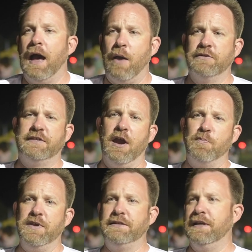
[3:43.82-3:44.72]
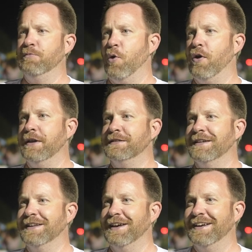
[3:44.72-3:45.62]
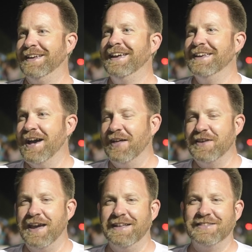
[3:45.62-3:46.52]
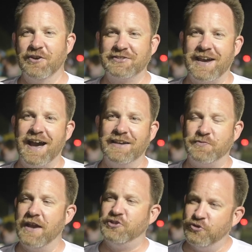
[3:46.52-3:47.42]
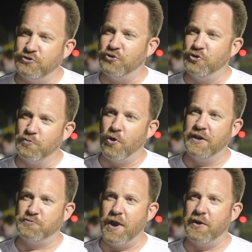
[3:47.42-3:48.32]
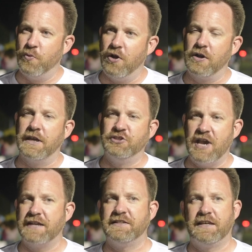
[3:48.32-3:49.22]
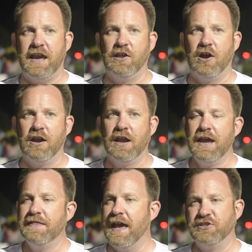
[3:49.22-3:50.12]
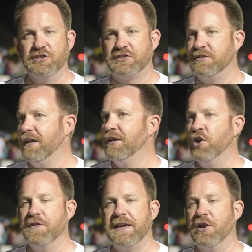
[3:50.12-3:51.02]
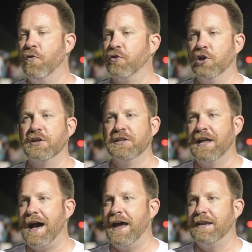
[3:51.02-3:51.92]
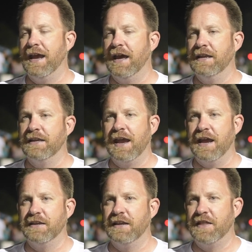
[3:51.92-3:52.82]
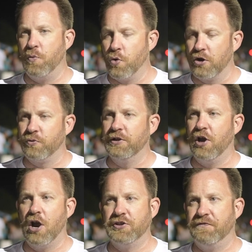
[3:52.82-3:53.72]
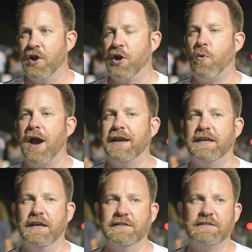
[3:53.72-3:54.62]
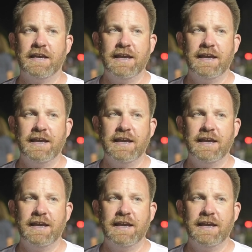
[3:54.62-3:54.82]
I would say our B team boys. Those guys, we had two junior boys, Brandon Wilk and Jackson Kalar, that just, you know, they get overlooked a lot, and they work really hard. They're very quiet kids.